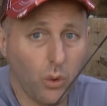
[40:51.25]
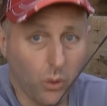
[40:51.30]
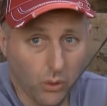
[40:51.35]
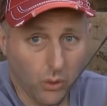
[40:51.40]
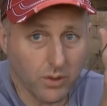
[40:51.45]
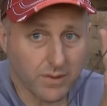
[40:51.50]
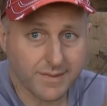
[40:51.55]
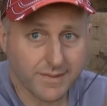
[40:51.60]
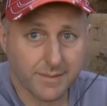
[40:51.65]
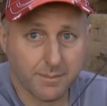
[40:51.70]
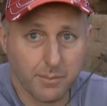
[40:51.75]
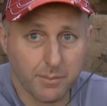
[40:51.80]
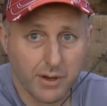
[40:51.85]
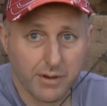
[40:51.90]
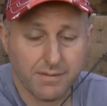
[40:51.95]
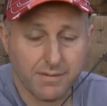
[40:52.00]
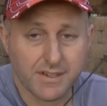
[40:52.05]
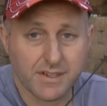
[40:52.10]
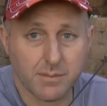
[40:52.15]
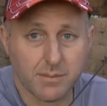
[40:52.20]
Awesome
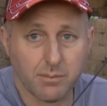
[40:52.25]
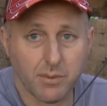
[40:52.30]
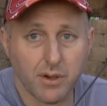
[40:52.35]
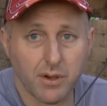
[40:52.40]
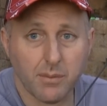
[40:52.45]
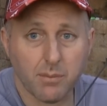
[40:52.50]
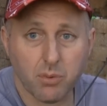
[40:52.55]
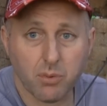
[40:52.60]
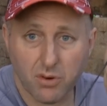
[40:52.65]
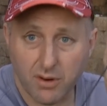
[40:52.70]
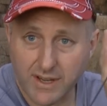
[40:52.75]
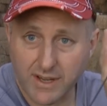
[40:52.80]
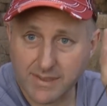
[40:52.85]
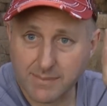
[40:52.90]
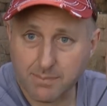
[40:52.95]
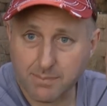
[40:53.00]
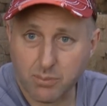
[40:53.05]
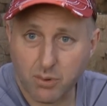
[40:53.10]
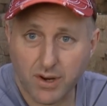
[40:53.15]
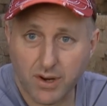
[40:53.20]
bow fishing bow.
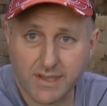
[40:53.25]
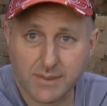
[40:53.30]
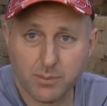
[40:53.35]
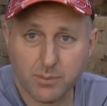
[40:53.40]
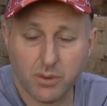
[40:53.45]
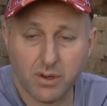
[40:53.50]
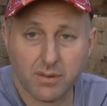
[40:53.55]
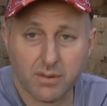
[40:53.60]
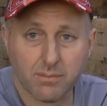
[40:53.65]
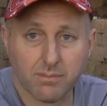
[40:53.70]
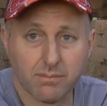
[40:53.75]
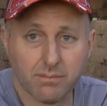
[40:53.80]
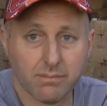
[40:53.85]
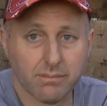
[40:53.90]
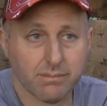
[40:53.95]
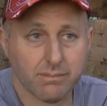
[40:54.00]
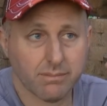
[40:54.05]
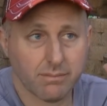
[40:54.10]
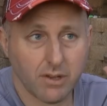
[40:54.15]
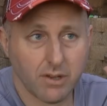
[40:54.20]
Price point,
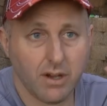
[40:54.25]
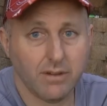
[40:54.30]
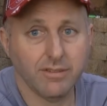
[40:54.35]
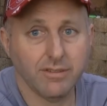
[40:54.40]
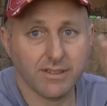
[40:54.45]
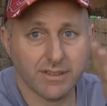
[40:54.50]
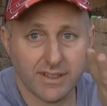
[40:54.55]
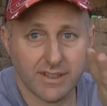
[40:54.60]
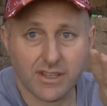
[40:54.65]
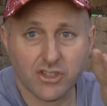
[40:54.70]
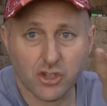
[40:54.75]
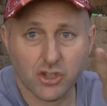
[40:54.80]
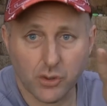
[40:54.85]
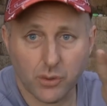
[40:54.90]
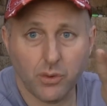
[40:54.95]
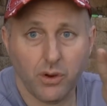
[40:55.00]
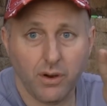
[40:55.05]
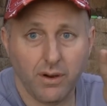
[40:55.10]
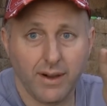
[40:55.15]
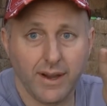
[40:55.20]
obviously
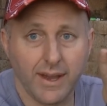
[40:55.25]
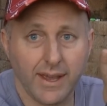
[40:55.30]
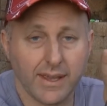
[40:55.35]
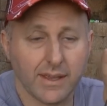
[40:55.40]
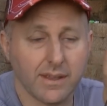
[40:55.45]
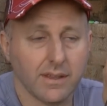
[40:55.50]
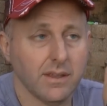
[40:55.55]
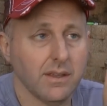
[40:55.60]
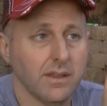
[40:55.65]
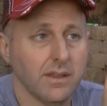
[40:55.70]
too high